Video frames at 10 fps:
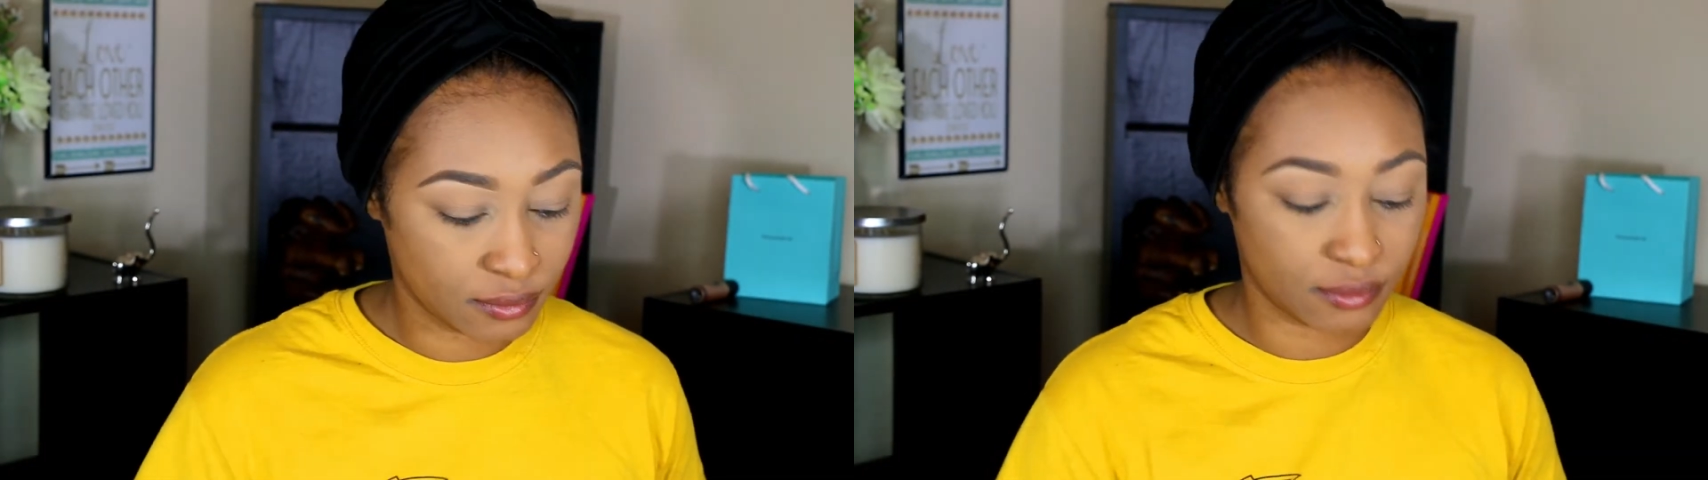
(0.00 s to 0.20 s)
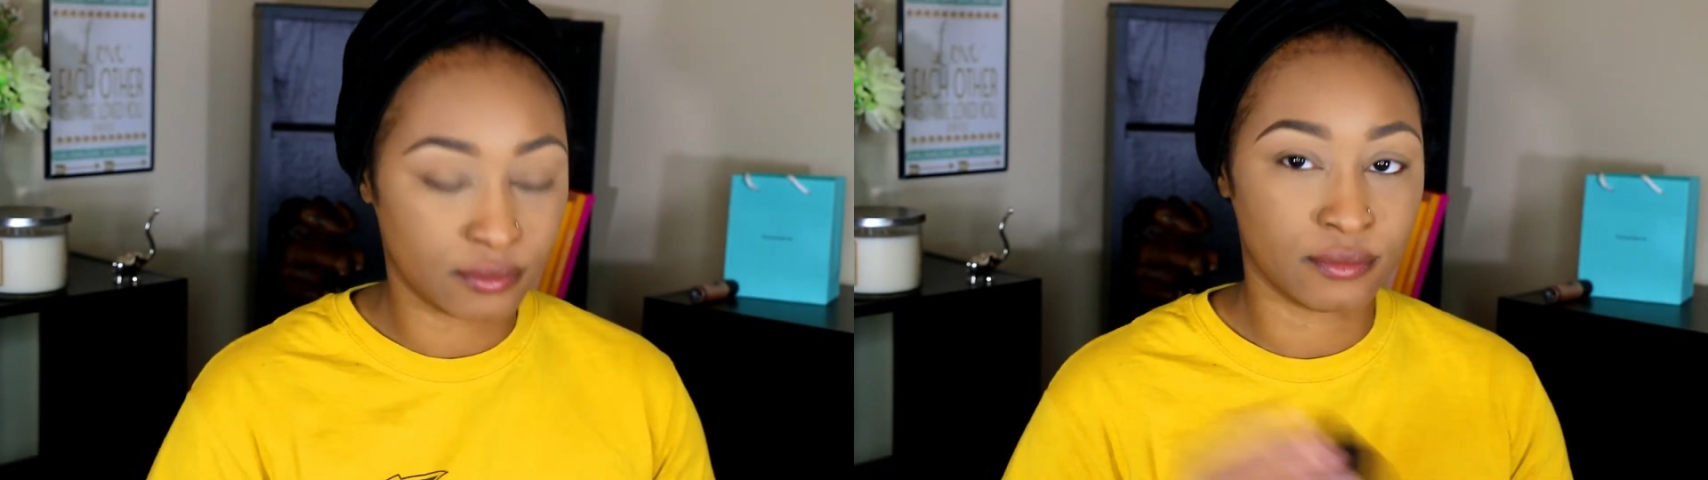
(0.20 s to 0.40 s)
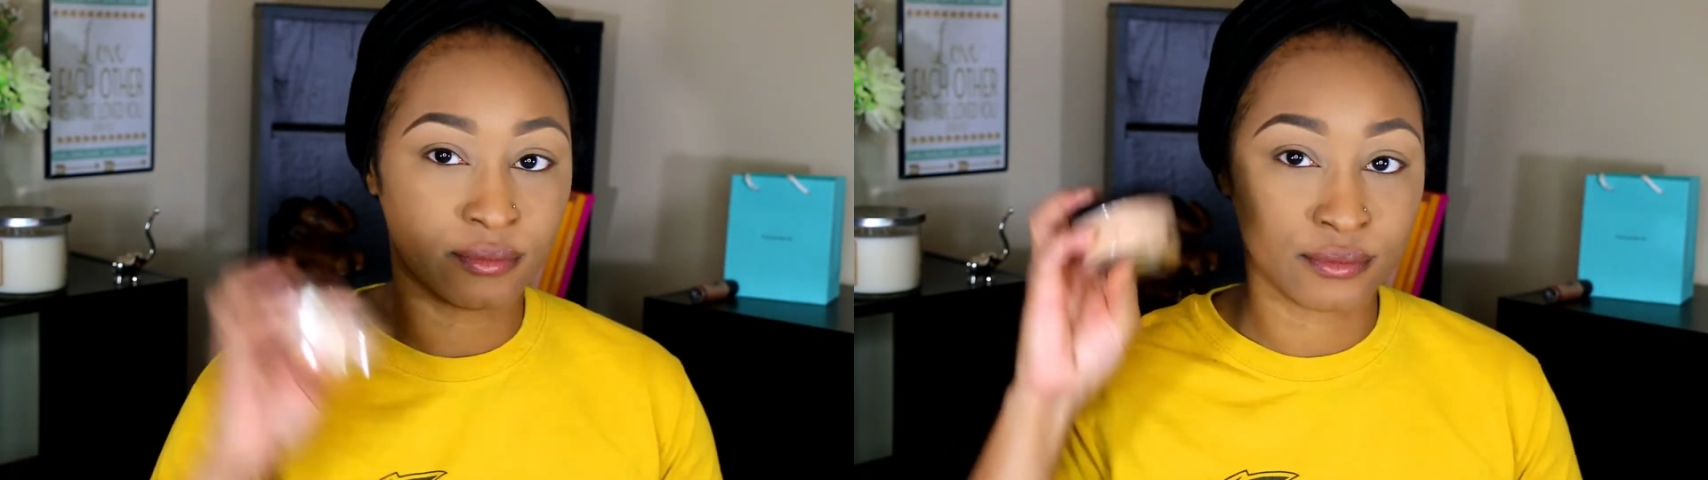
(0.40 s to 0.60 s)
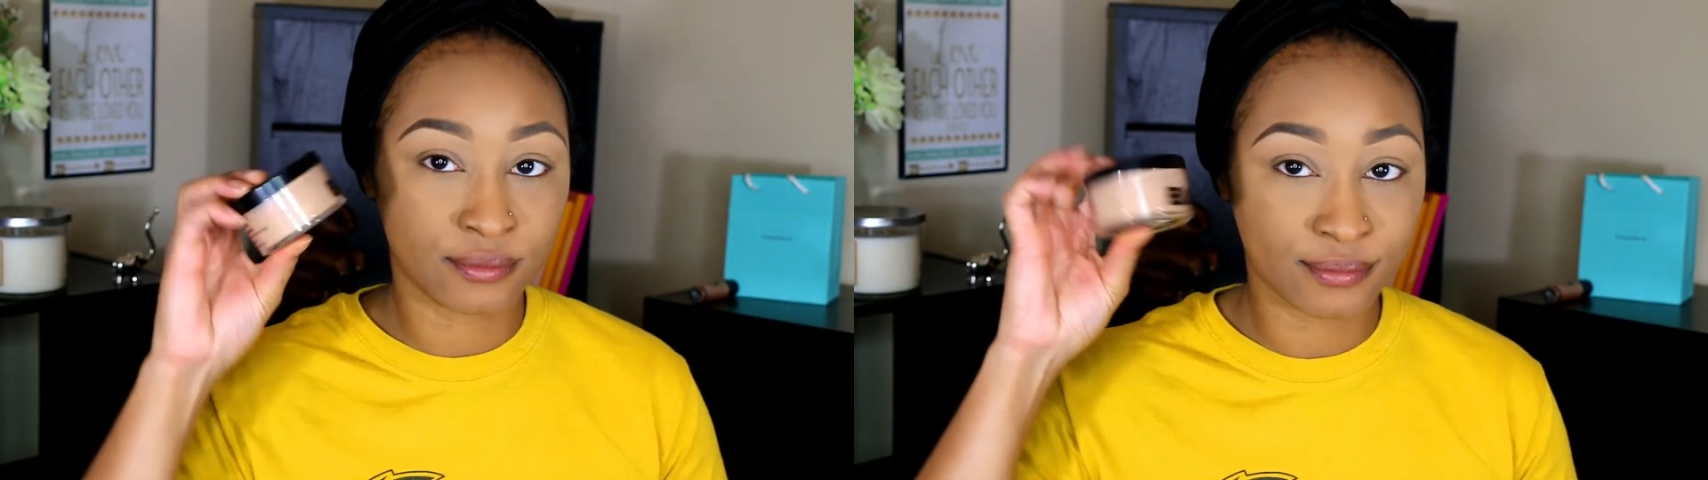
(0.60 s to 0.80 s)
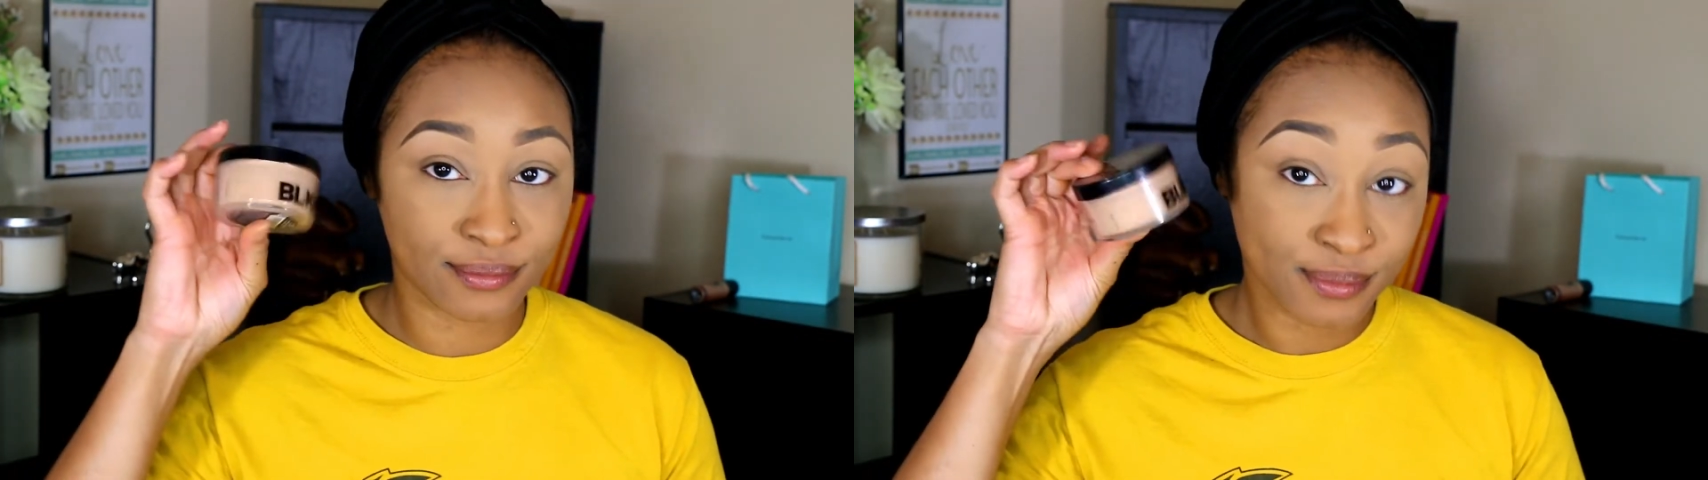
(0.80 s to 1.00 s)

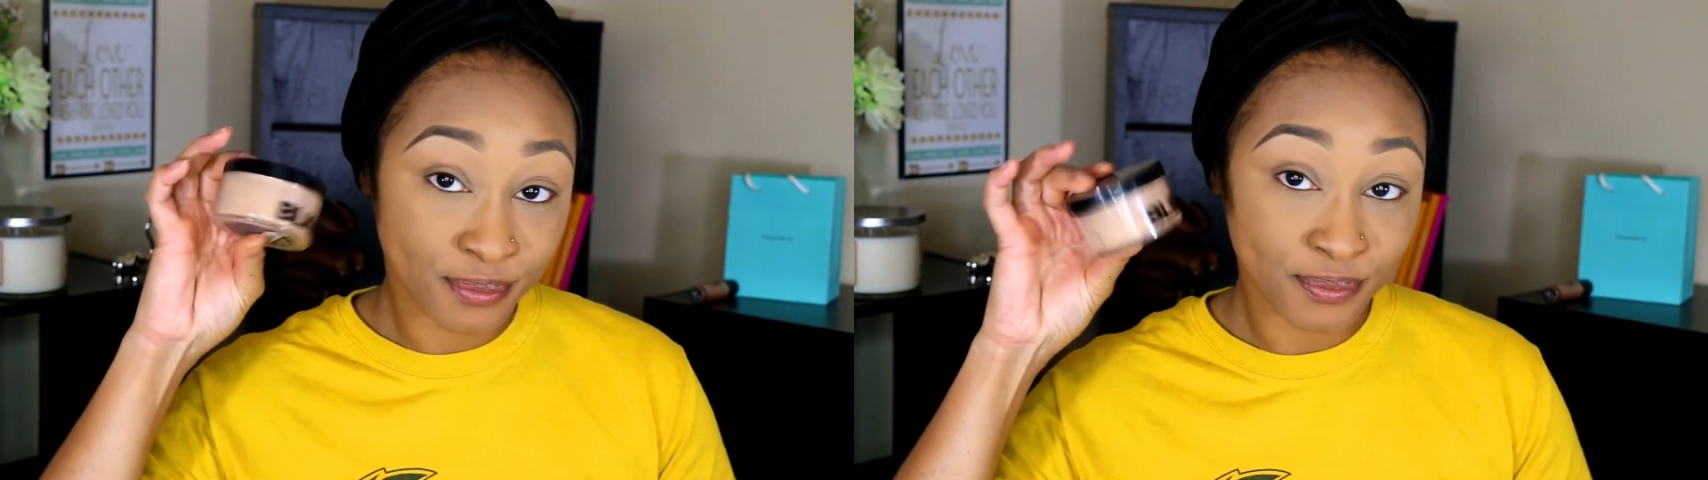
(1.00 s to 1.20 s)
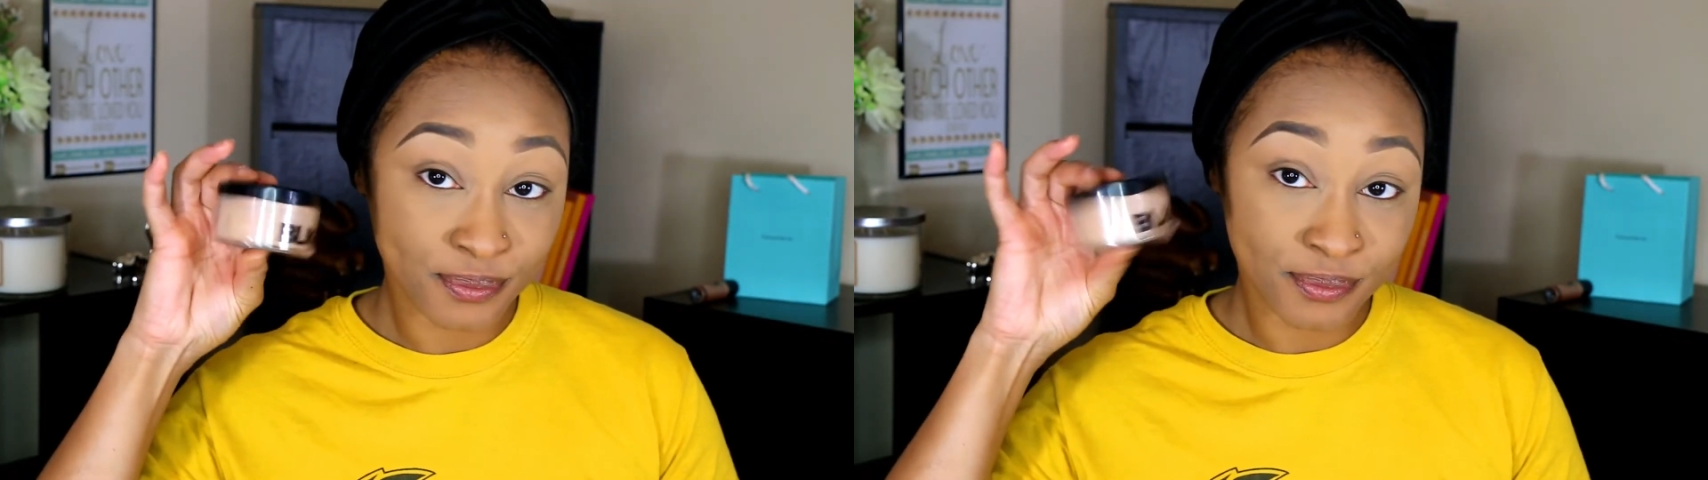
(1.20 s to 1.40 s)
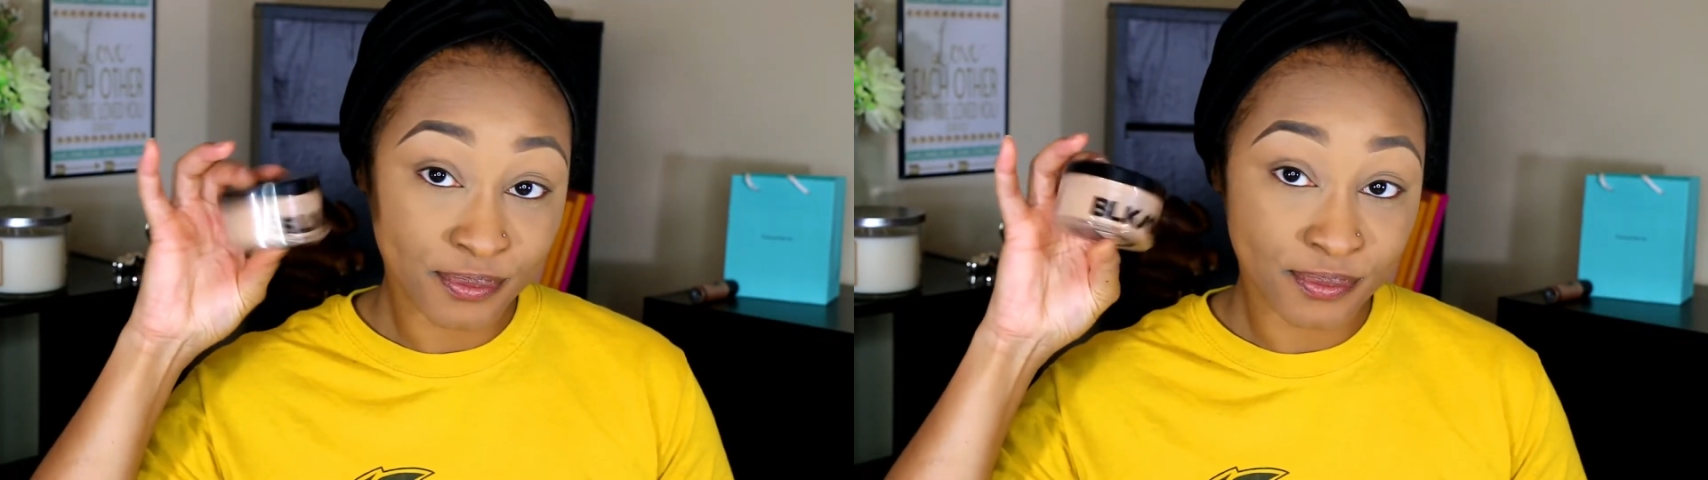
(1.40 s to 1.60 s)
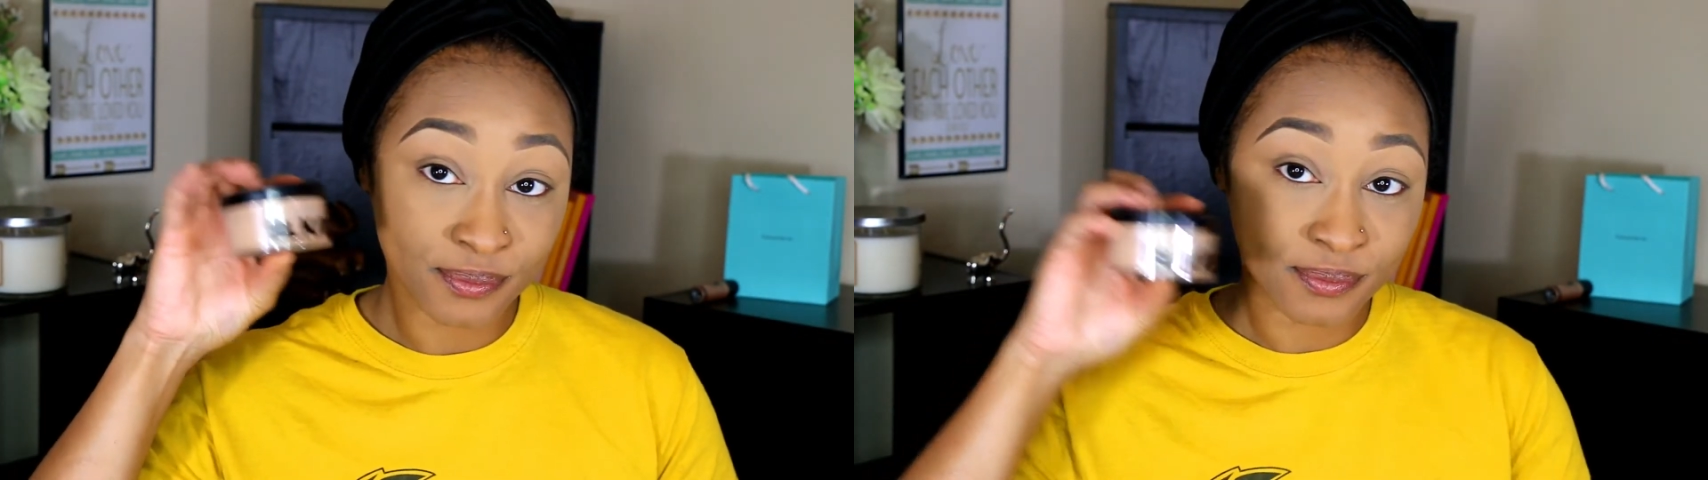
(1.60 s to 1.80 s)
into my skin.